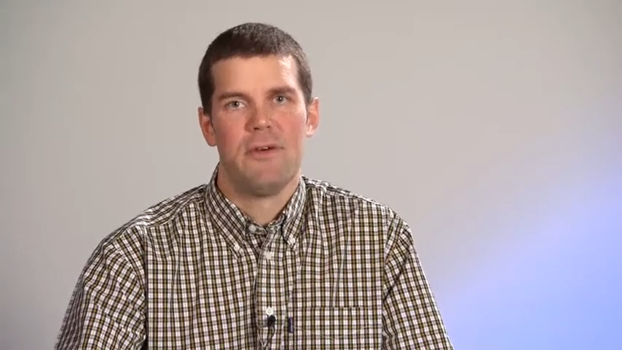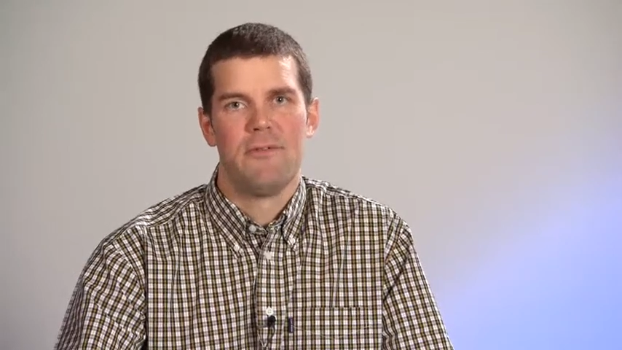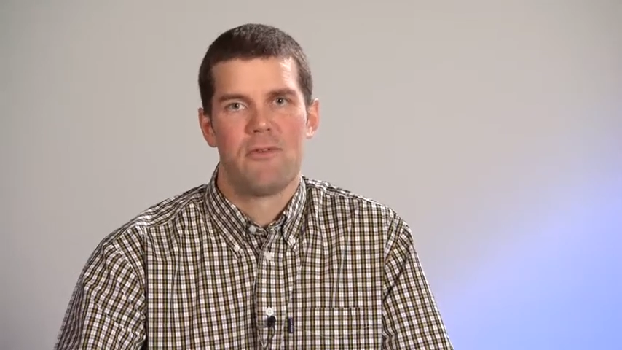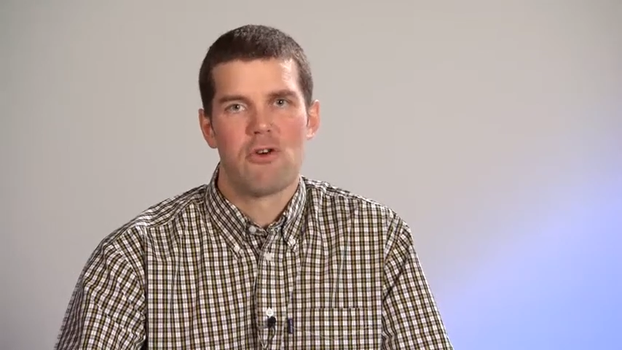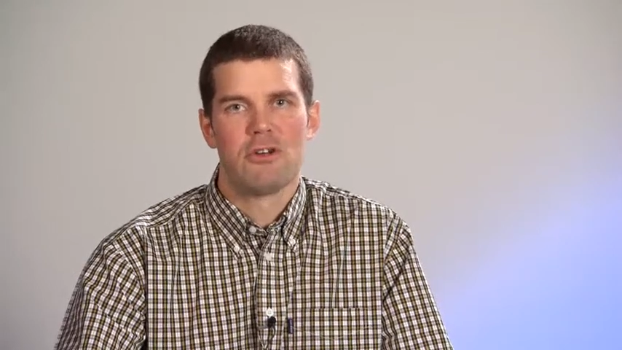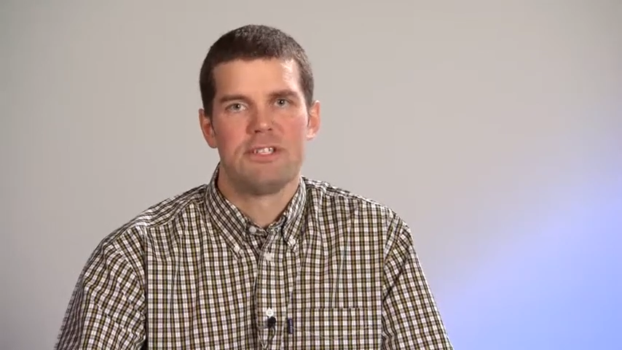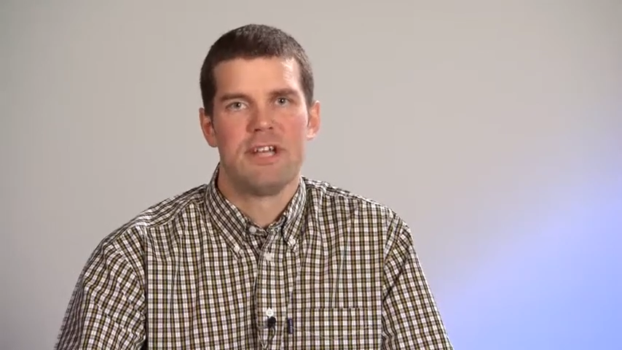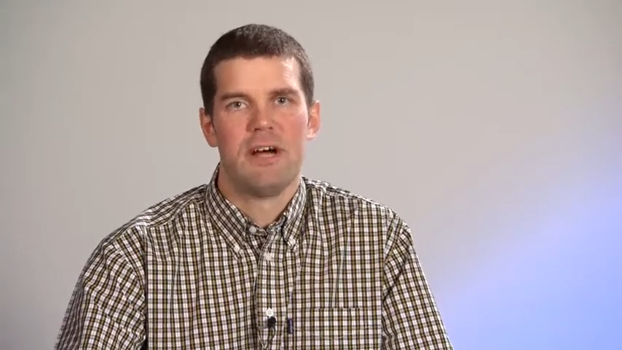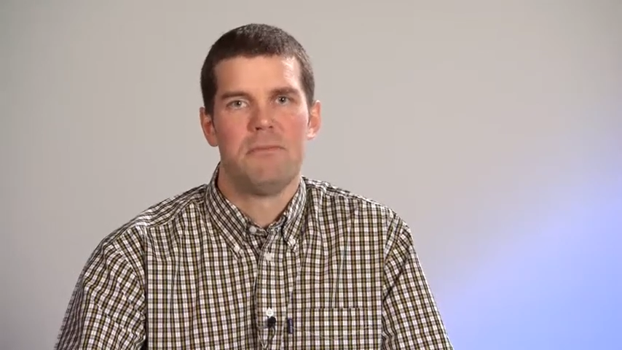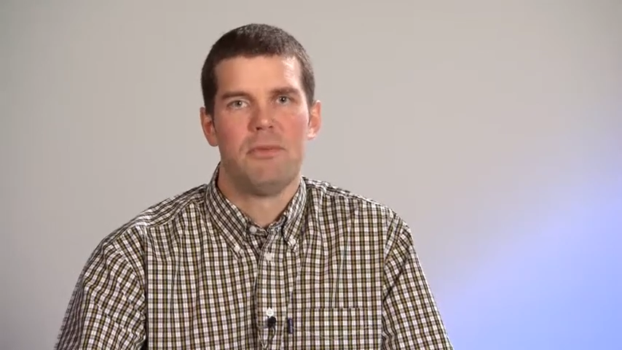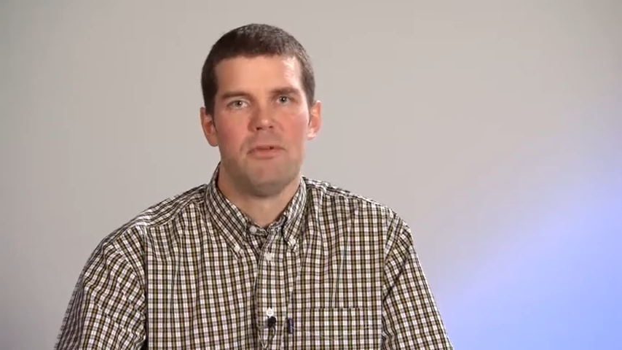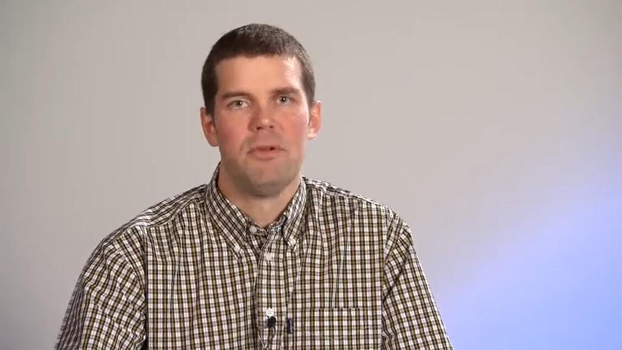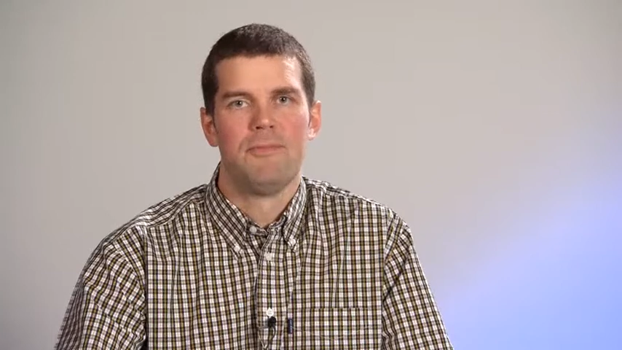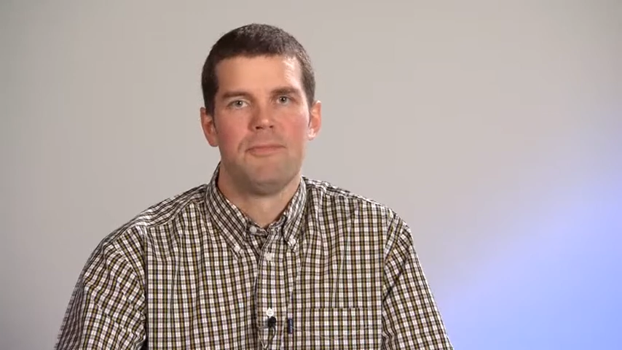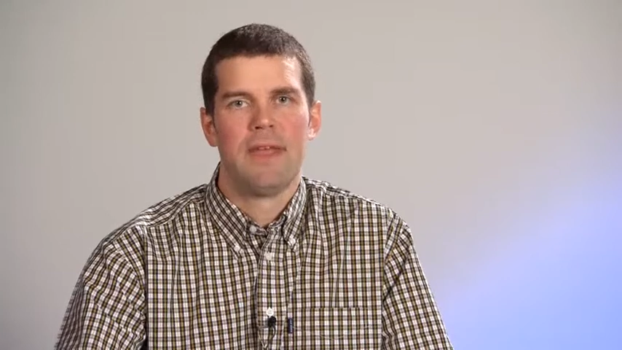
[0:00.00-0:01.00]
For
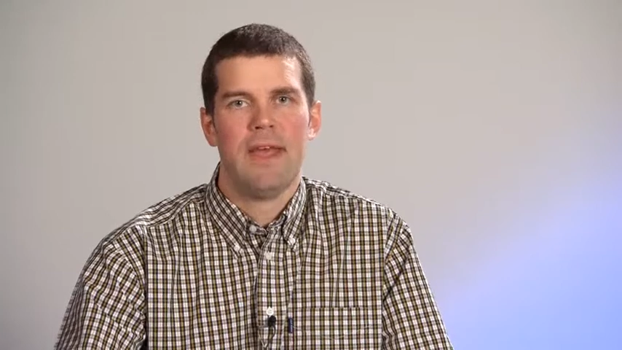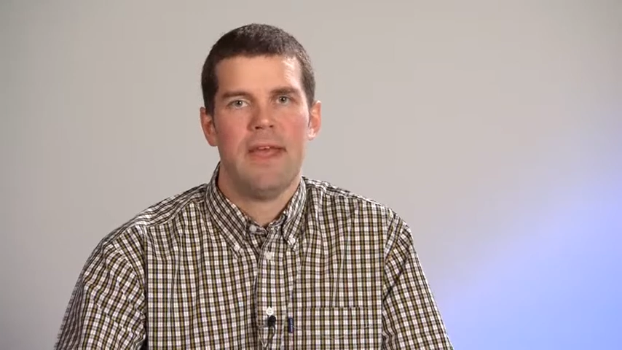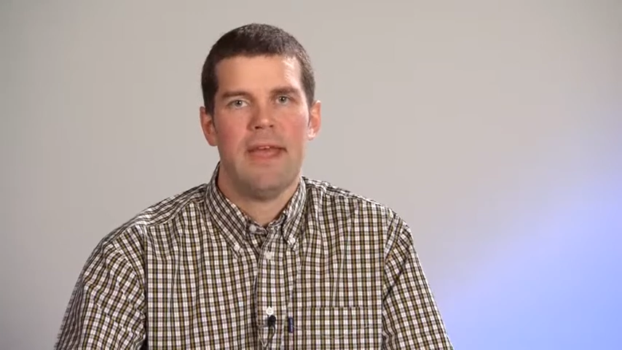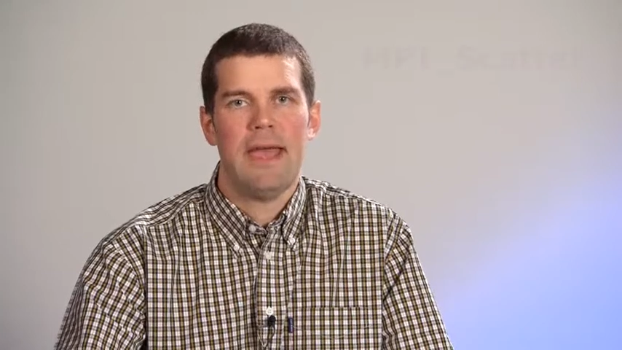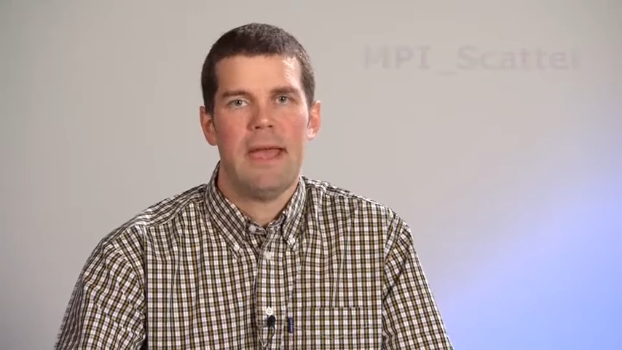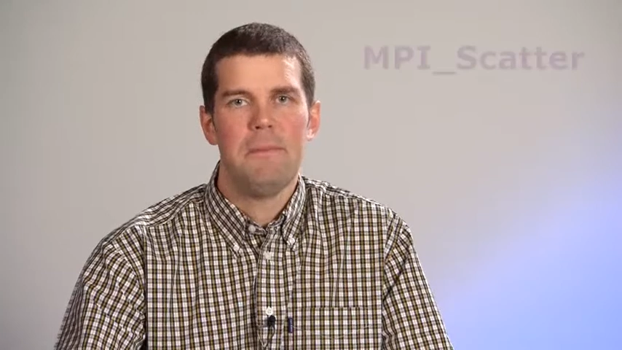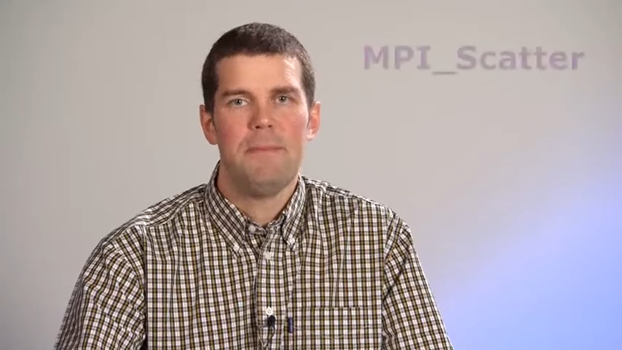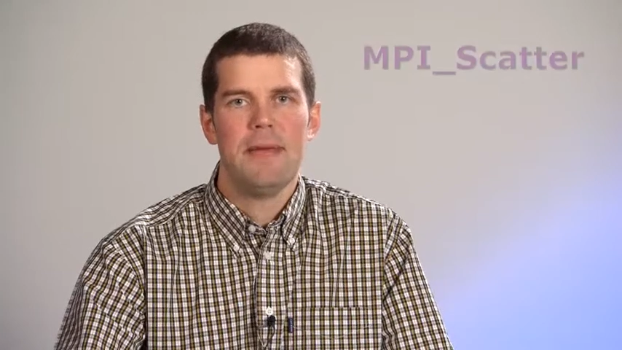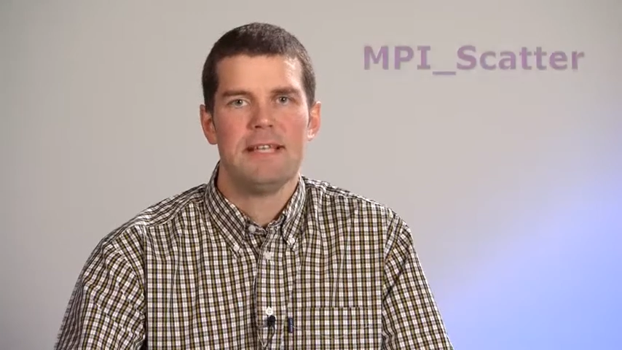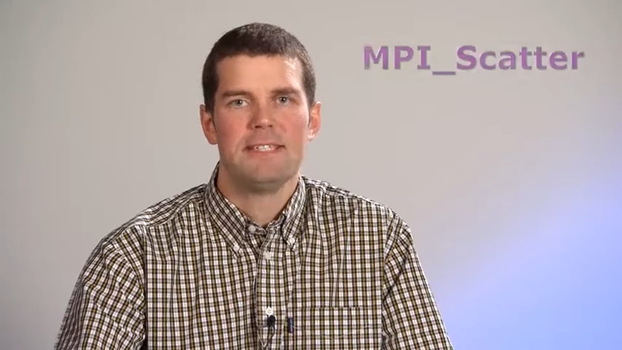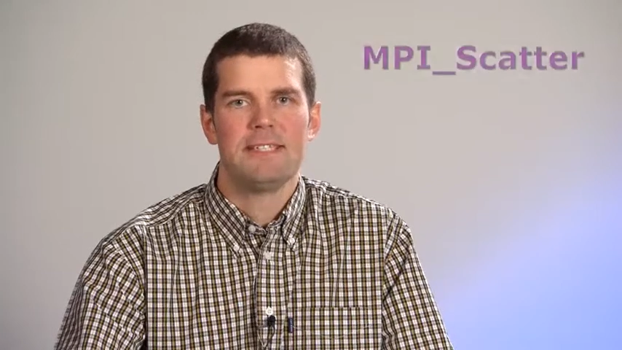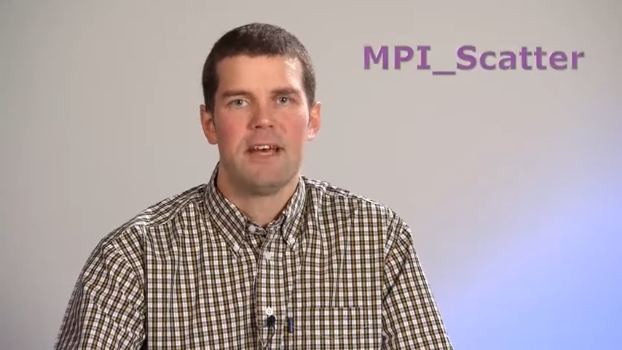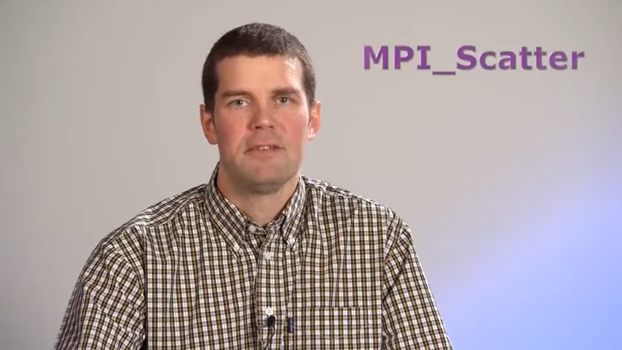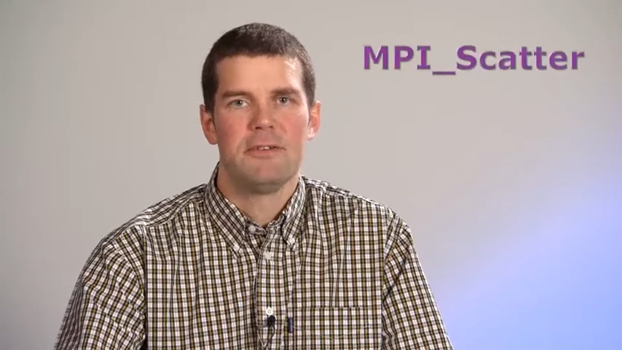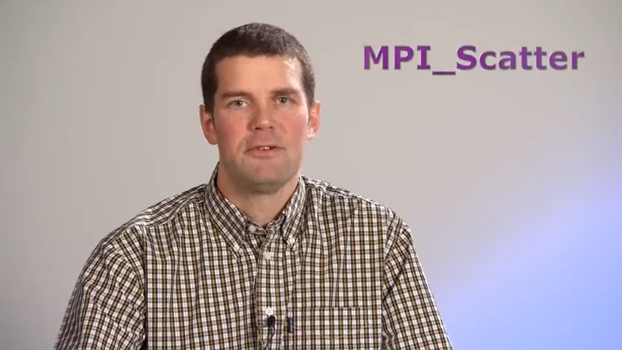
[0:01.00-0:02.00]
example, MPI
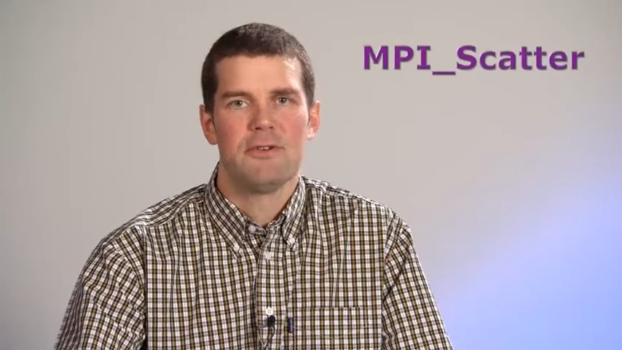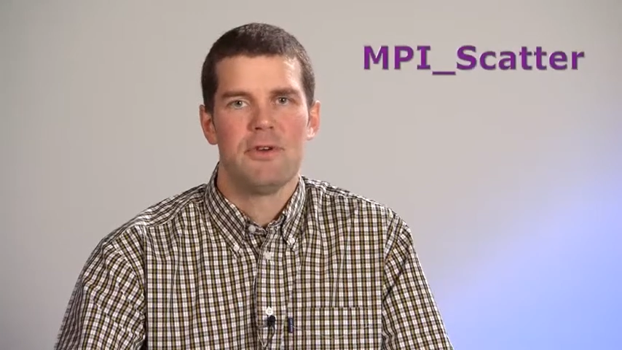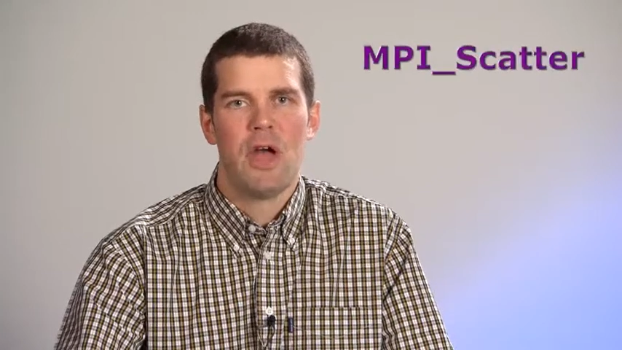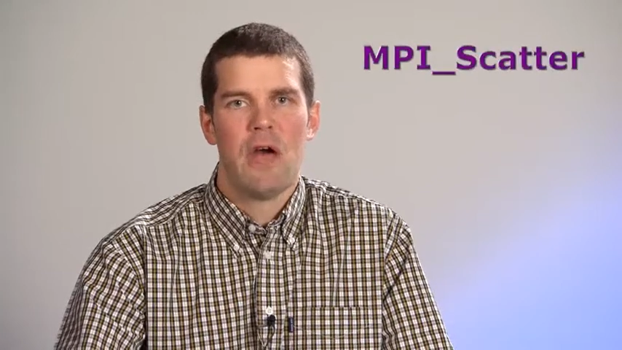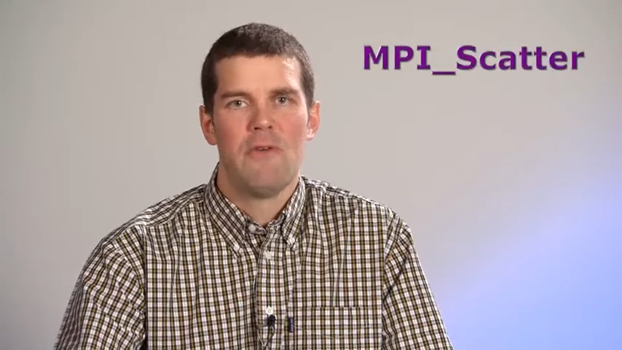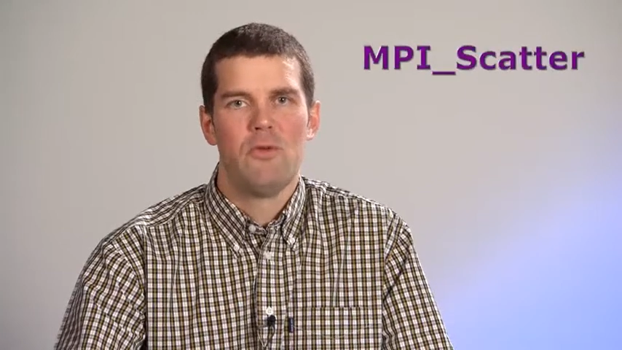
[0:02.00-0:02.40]
scatter